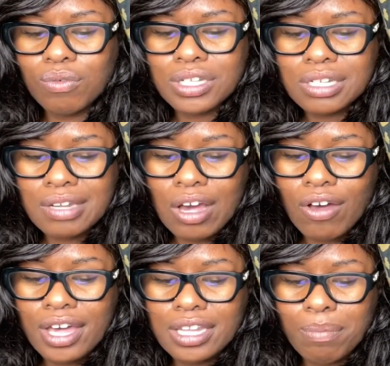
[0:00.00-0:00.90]
ones that they all
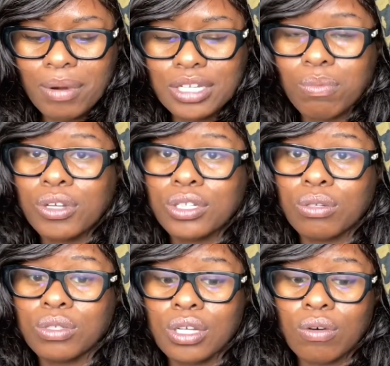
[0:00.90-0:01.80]
had that price point too.
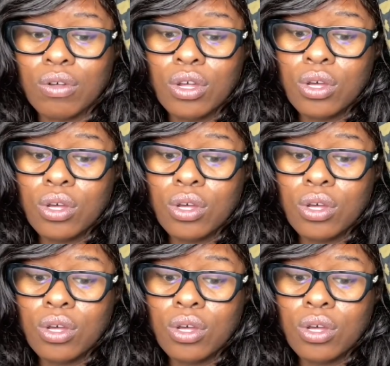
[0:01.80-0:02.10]
So,